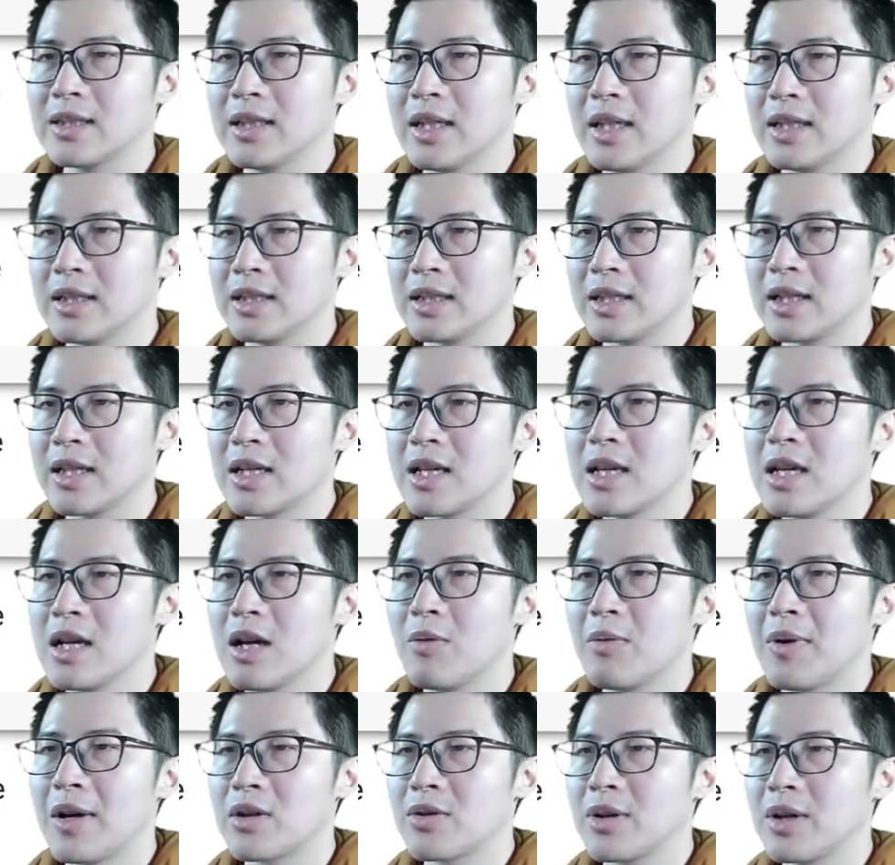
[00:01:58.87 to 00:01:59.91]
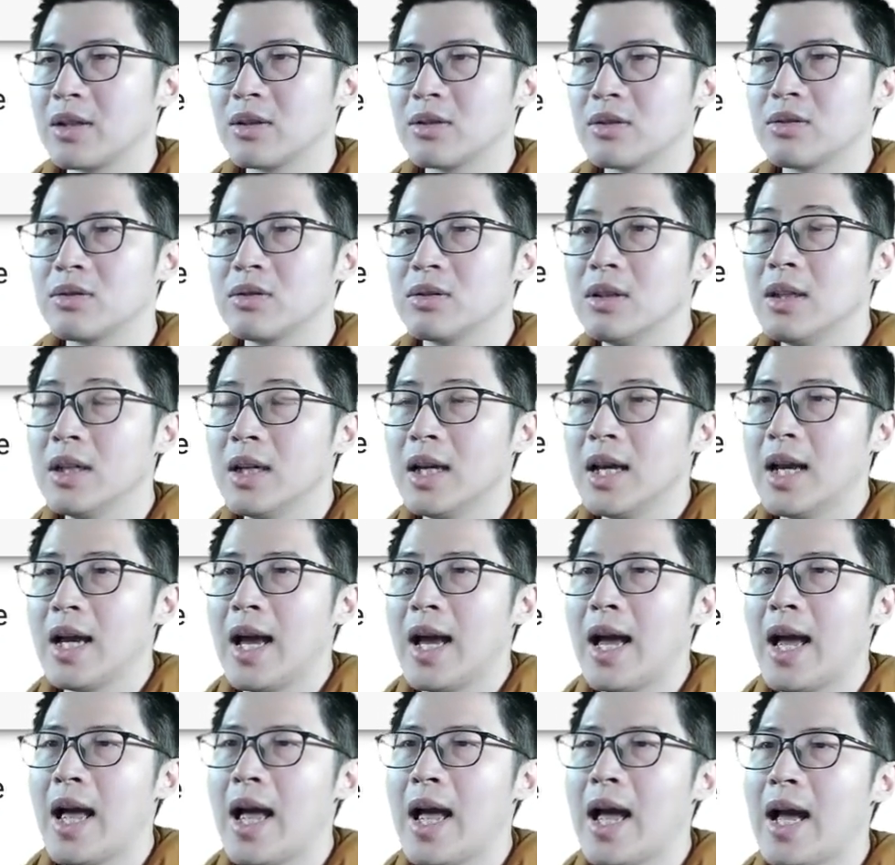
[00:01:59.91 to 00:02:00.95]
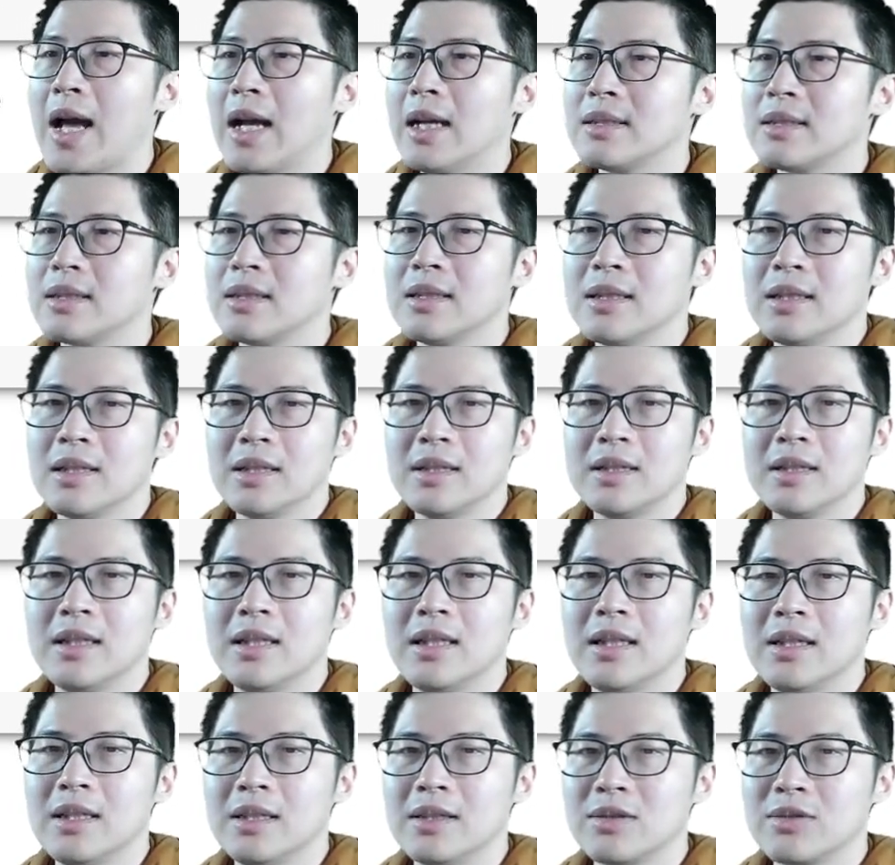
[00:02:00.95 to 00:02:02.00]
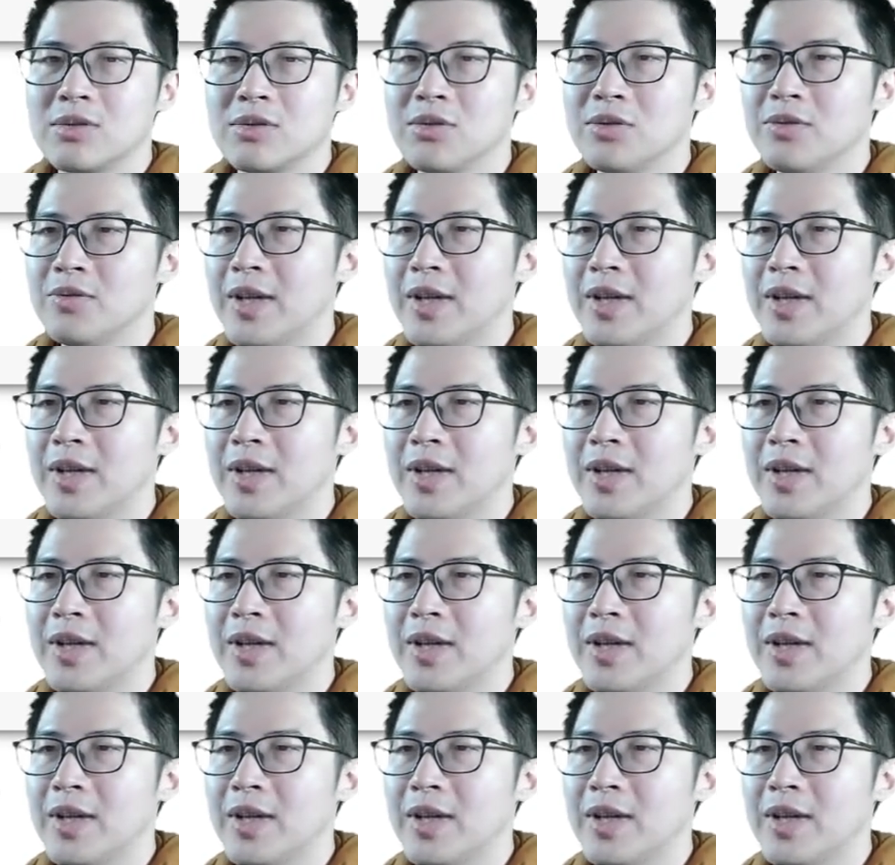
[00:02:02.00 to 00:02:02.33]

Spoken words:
And in here, we're trying to add two